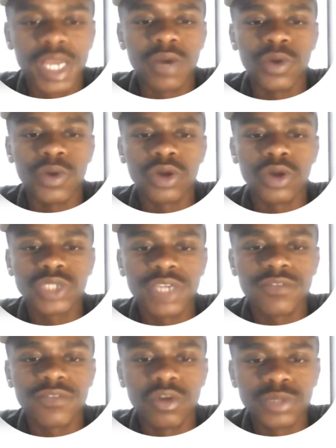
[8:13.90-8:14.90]
We also
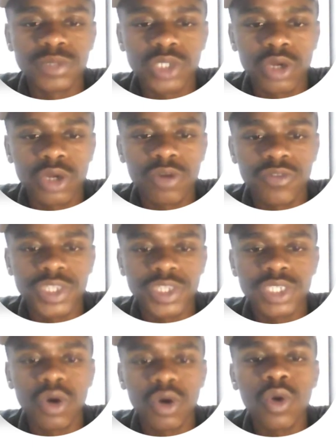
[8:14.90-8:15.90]
have loam soil, of which
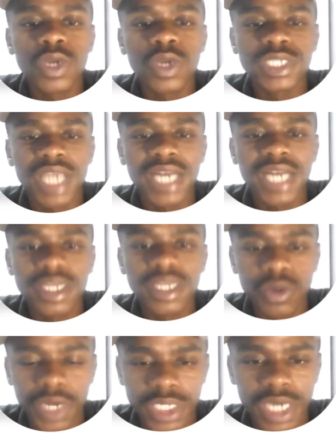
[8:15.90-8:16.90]
holds
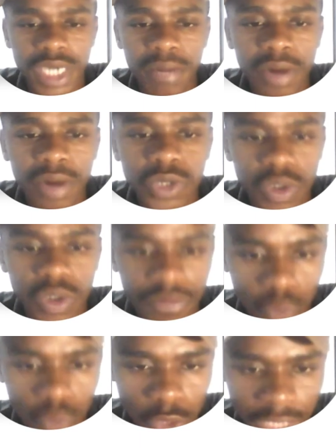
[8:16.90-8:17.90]
adequate amount of
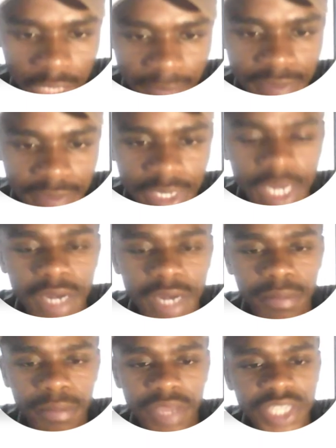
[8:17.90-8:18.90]
water,
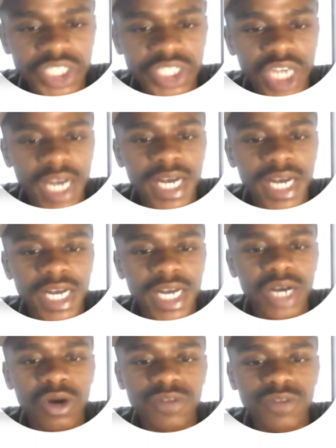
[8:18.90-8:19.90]
mixture
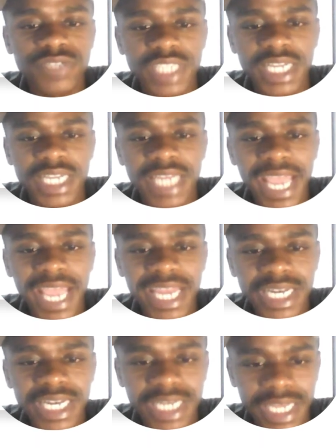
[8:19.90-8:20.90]
of sand
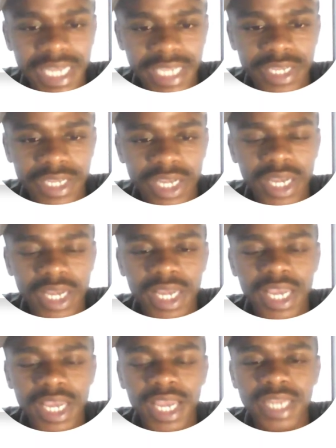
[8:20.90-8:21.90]
and clay,
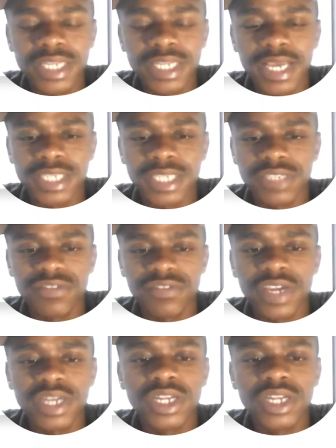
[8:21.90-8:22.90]
and it has
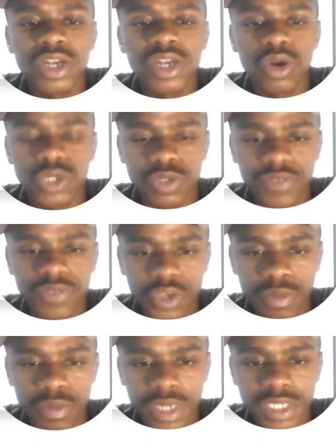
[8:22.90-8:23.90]
very lots of
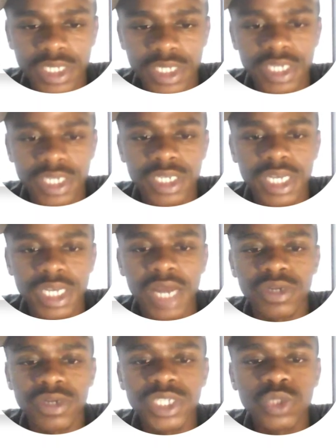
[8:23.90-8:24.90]
humus. Now
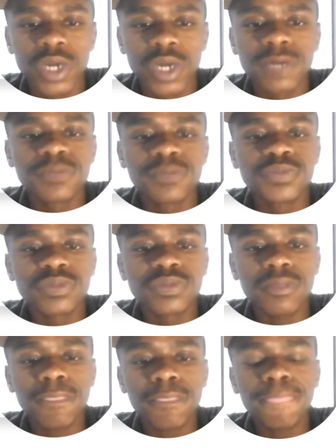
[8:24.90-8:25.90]
this one,
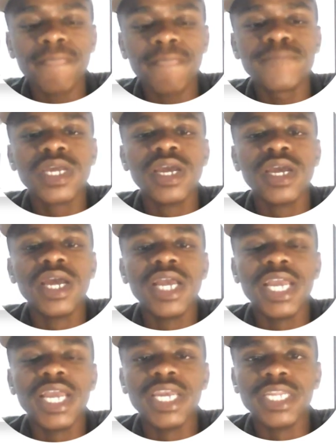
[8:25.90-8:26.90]

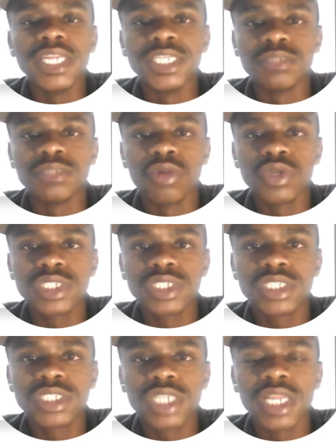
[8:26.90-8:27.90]
it is
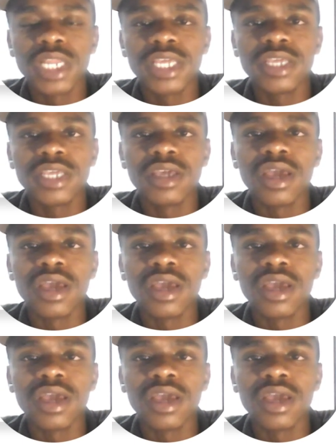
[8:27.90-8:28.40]
mostly